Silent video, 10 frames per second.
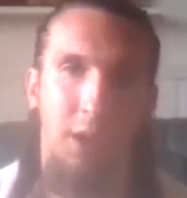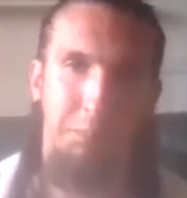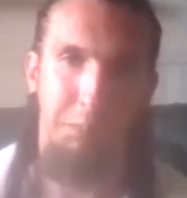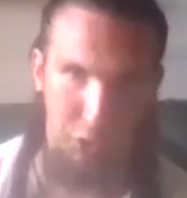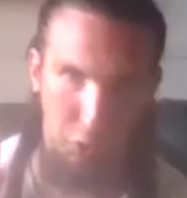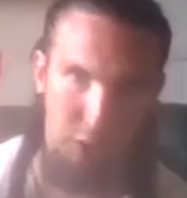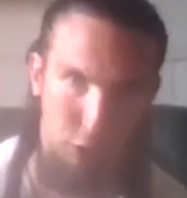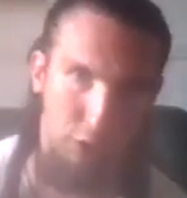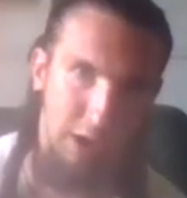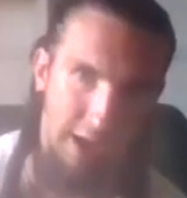But you can
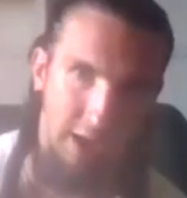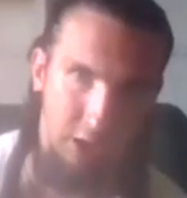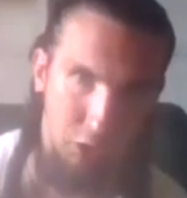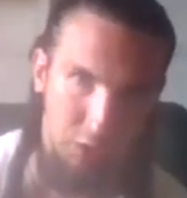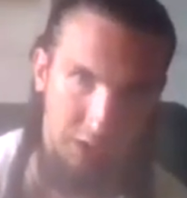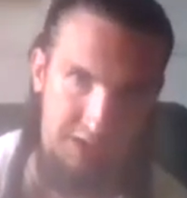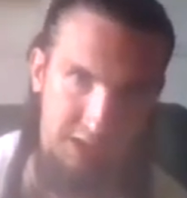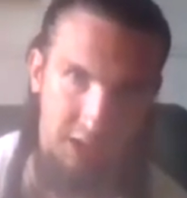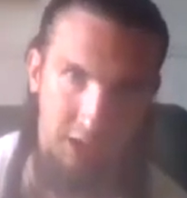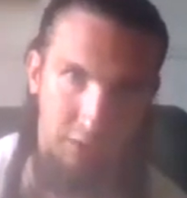look at it and you can
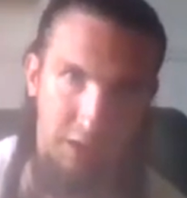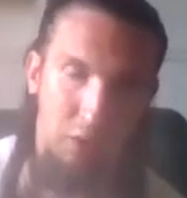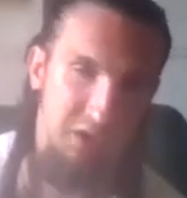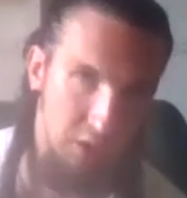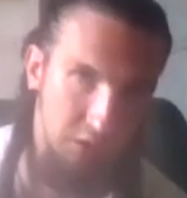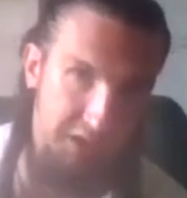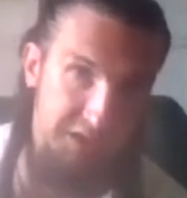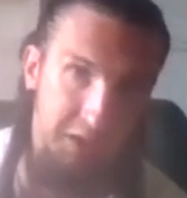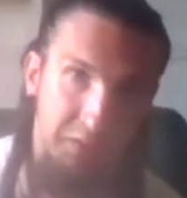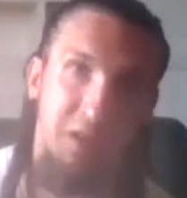see there is
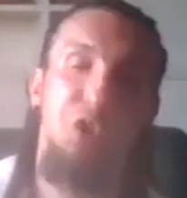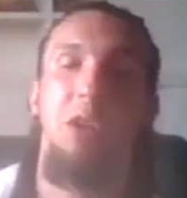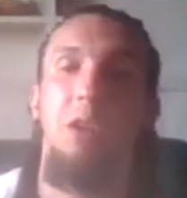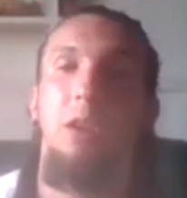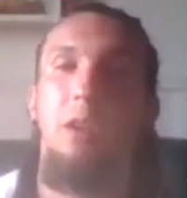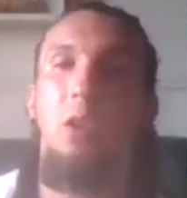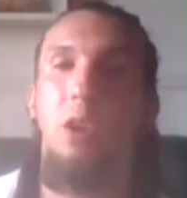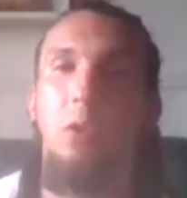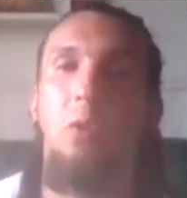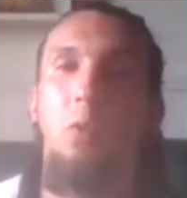artistic vision
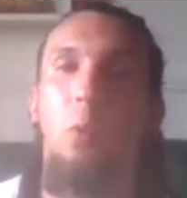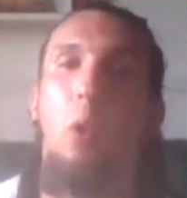in mm-hmm.